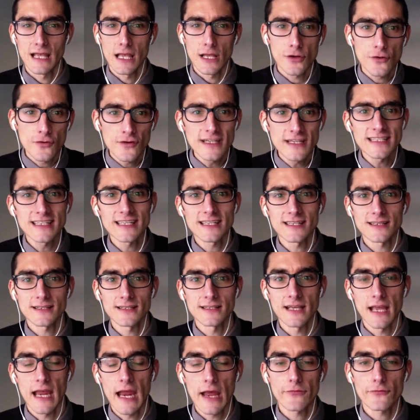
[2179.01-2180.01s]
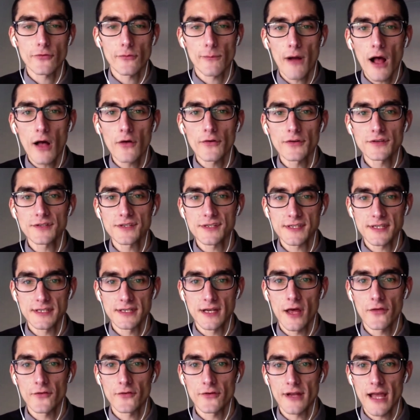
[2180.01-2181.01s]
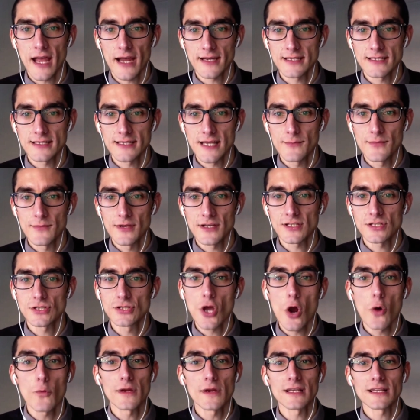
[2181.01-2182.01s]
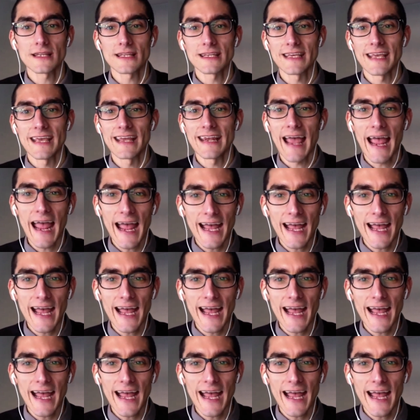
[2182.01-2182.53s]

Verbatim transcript: Increasingly, anthropologists and other academics knowingly and